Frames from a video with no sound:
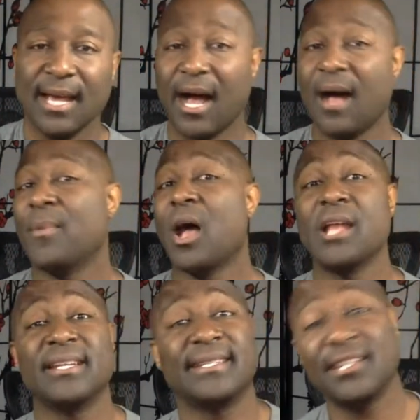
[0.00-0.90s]
Um,
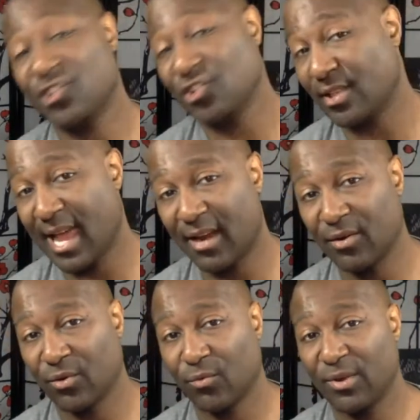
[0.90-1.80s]
in addition to that,
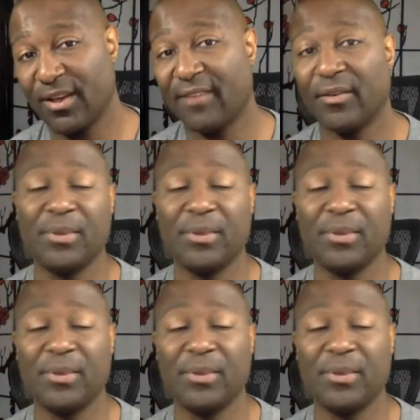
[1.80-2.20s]
we have a